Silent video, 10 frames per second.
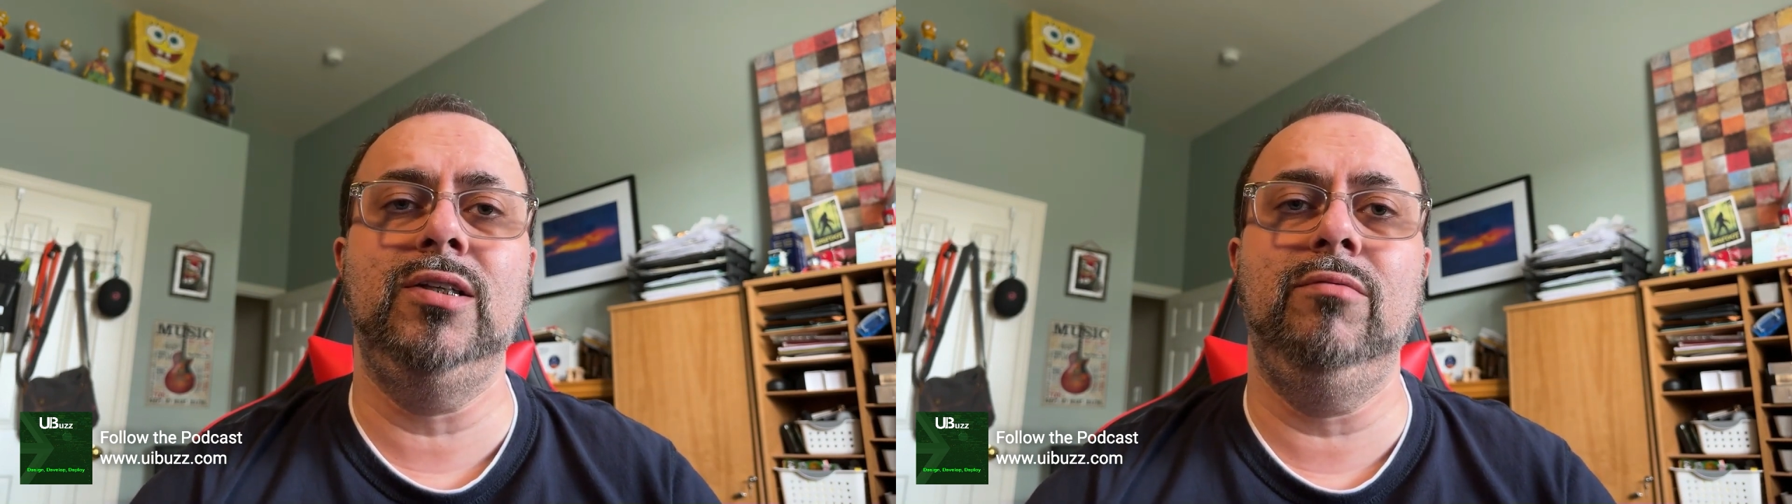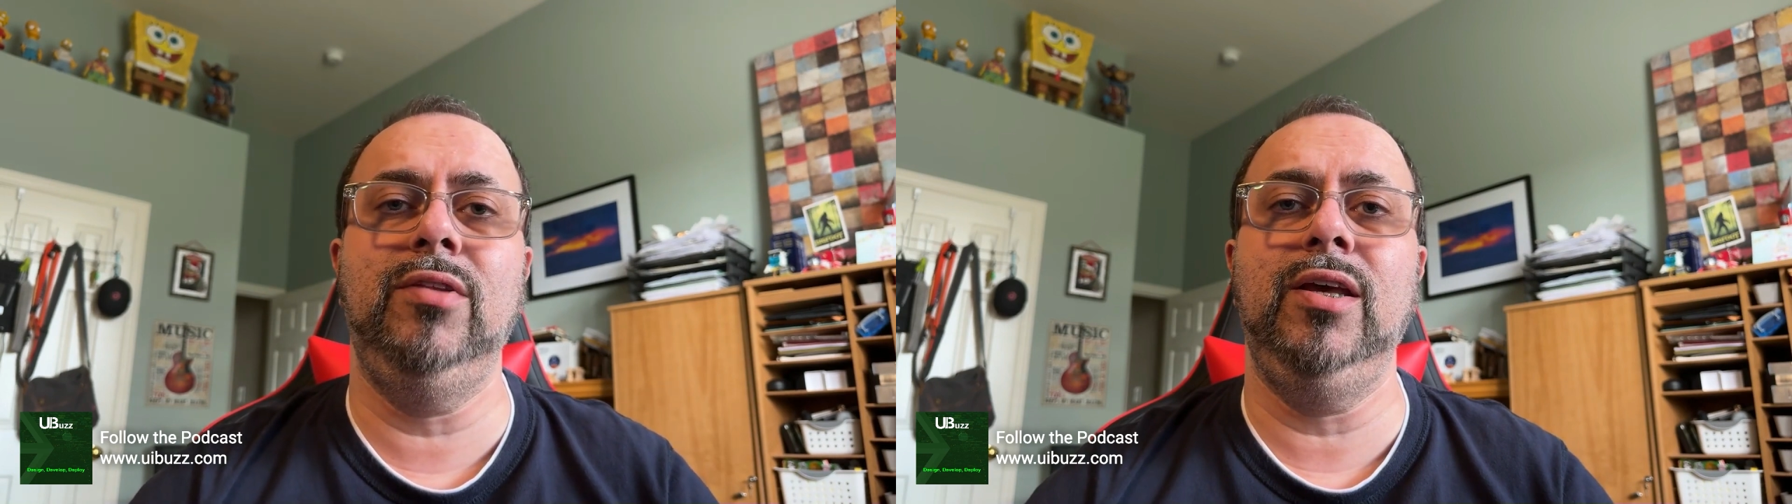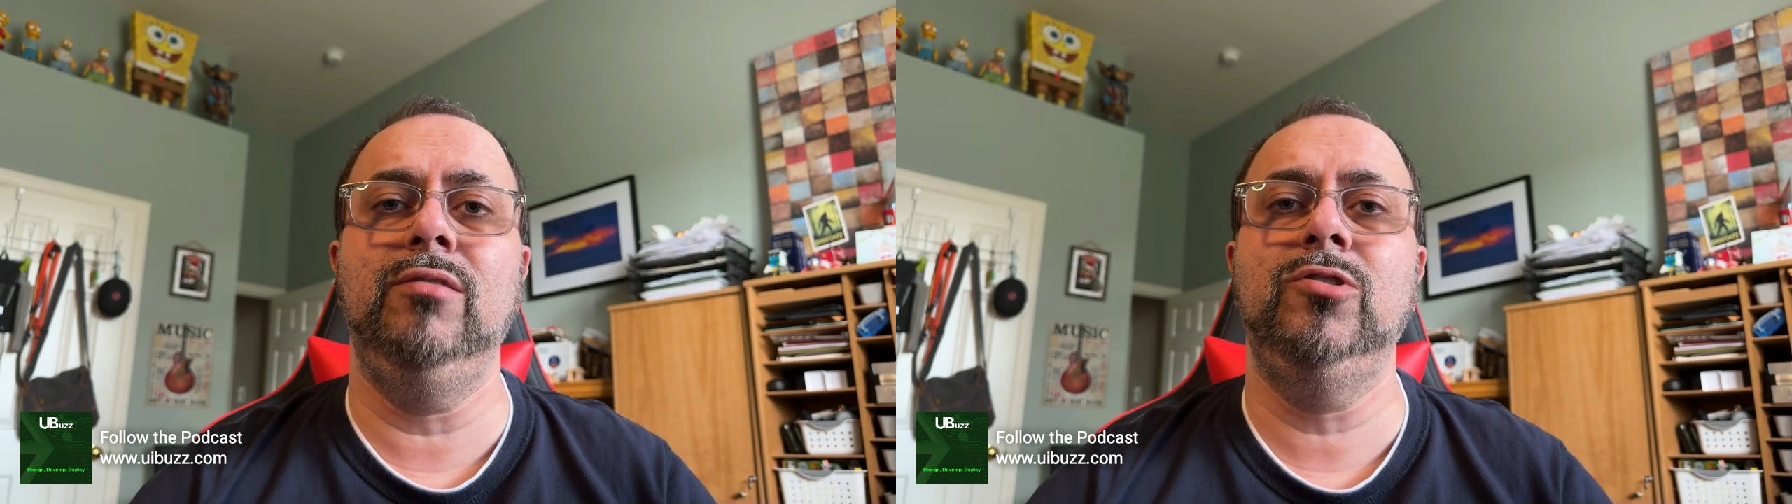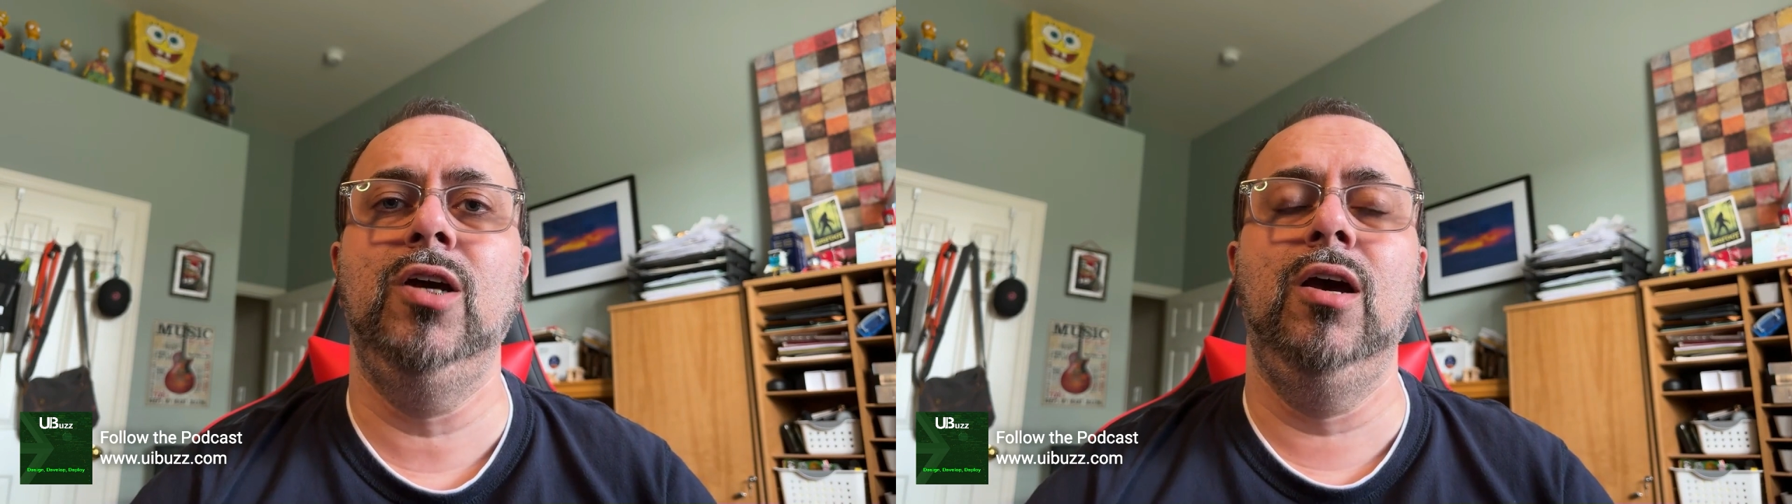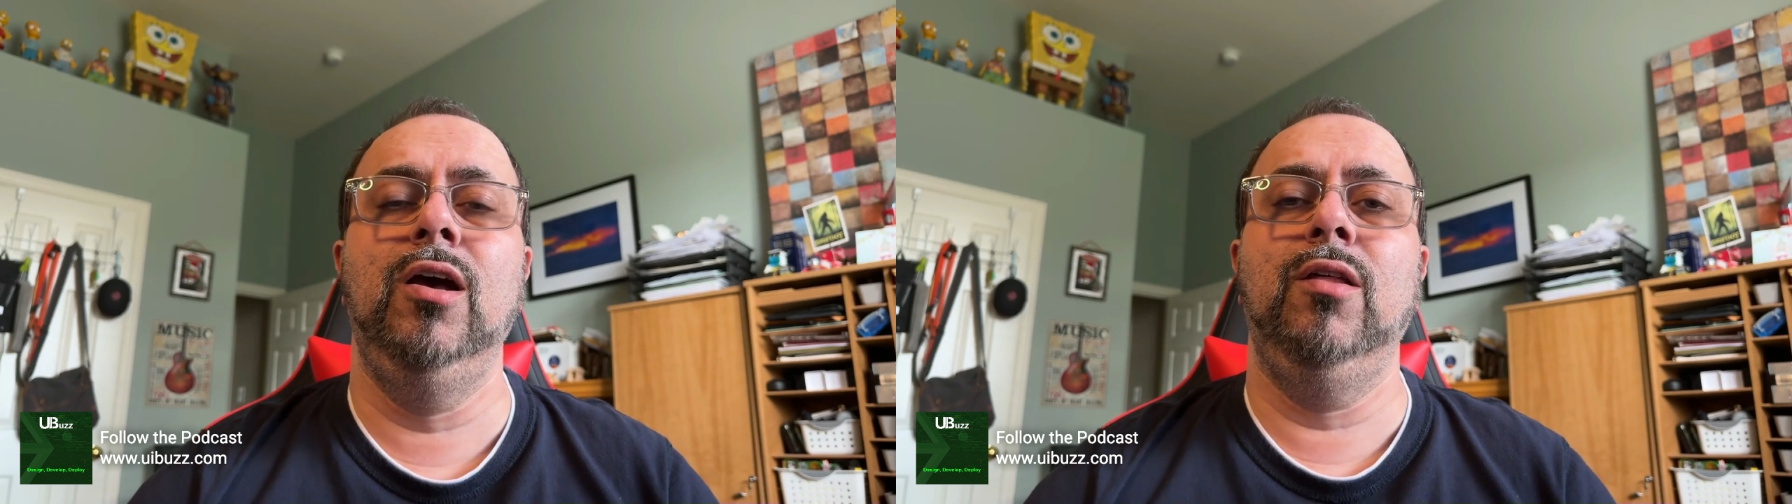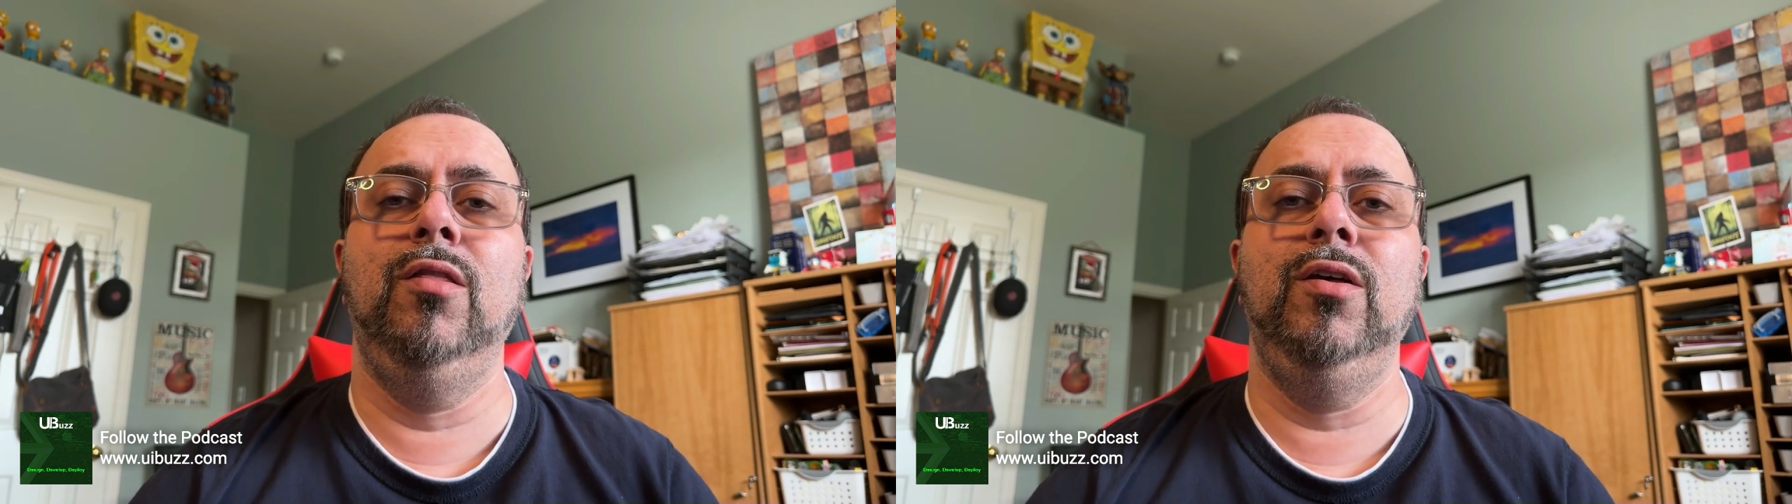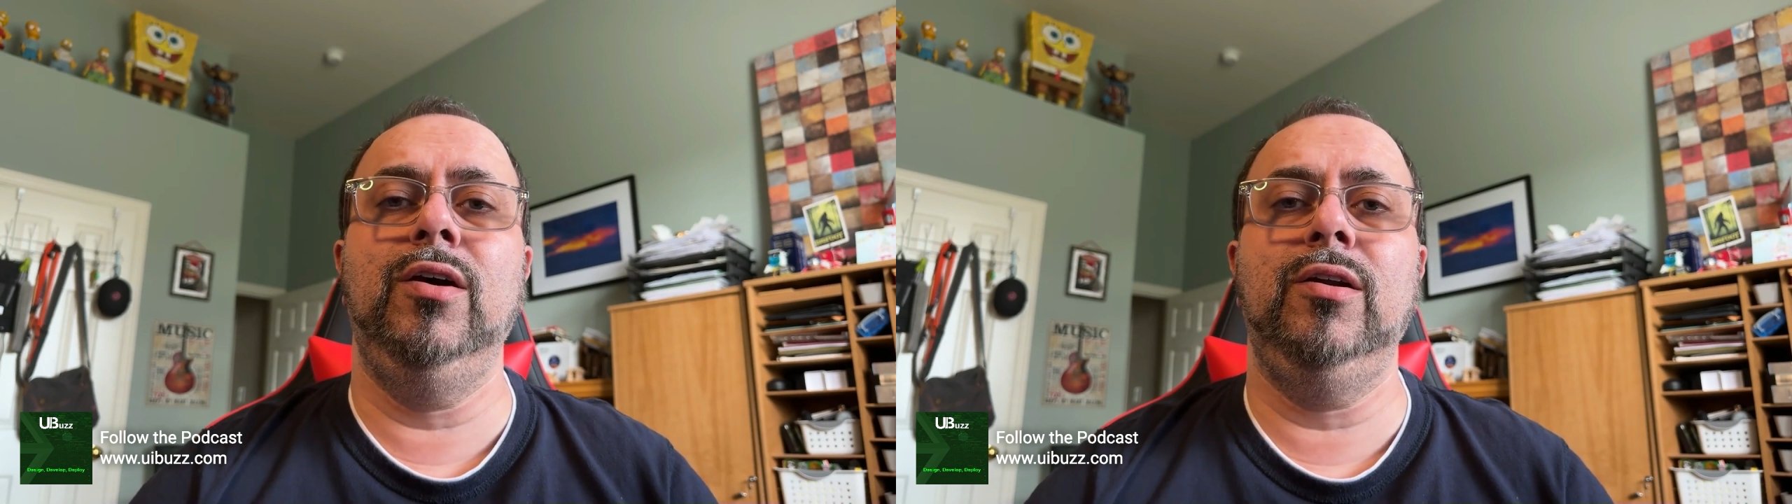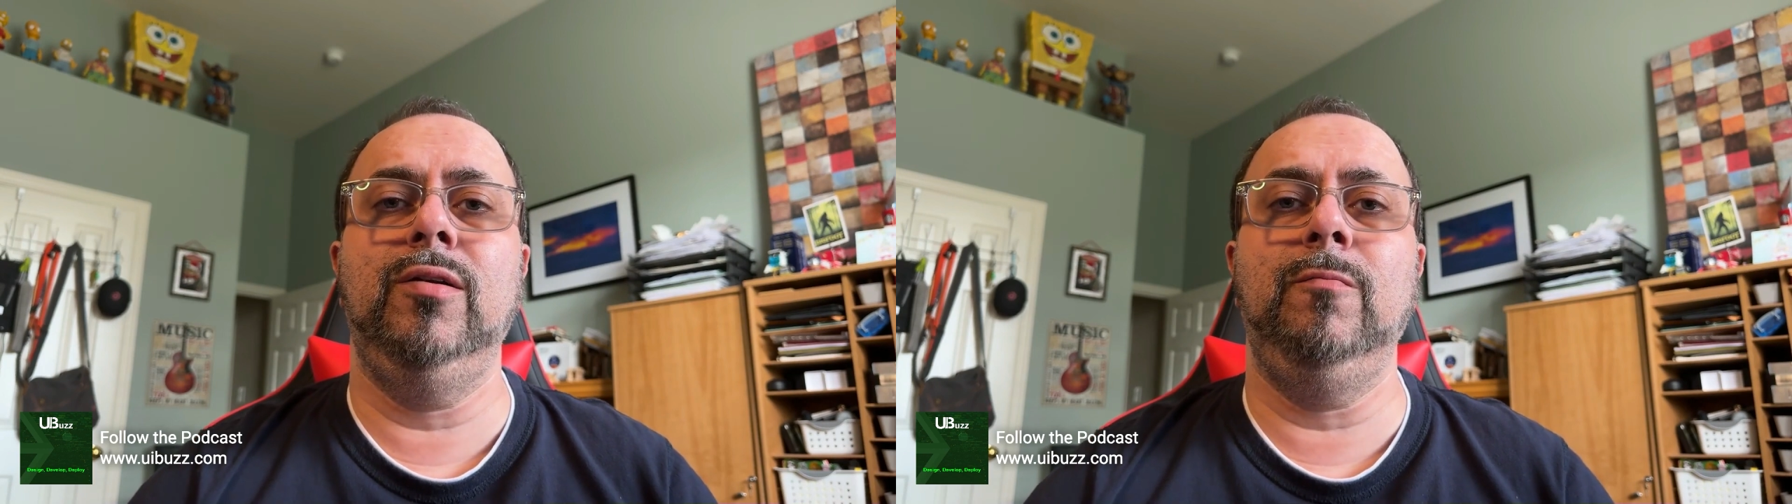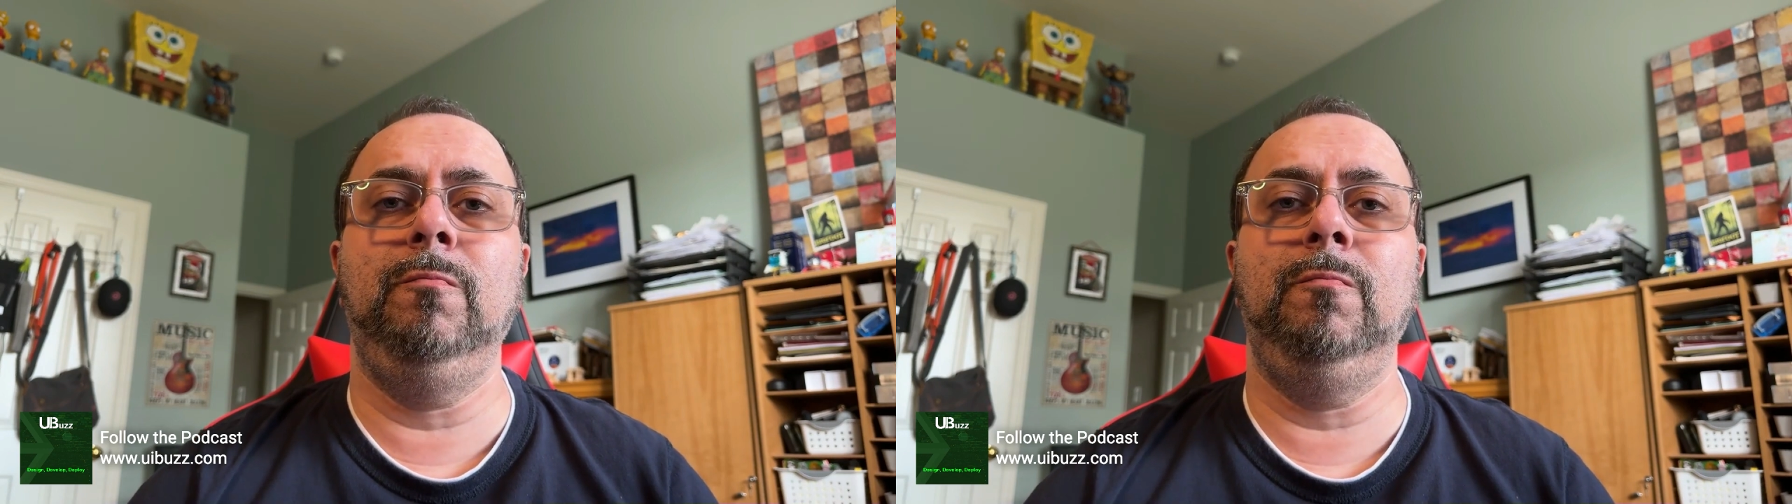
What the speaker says: and everything else, that